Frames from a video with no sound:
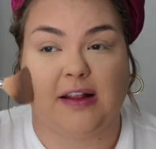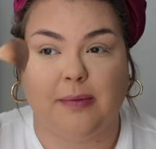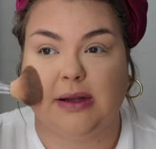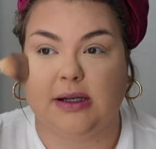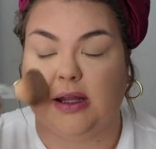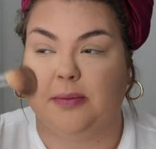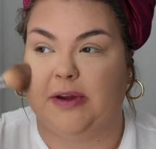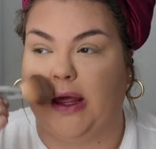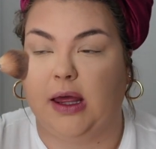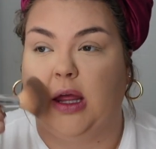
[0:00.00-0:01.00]
That's my little
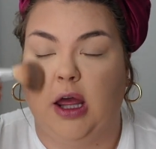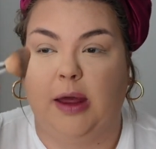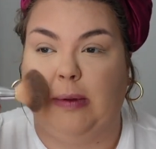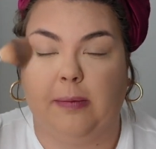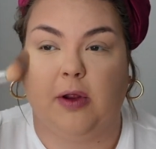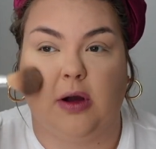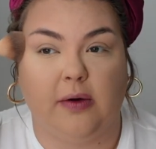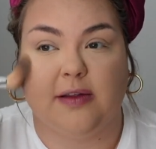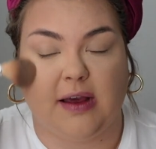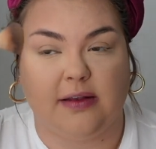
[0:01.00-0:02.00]
update. People are
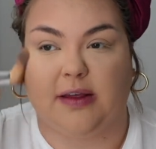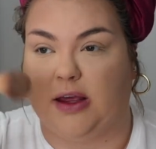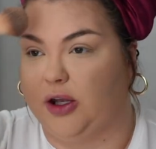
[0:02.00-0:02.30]
always asking,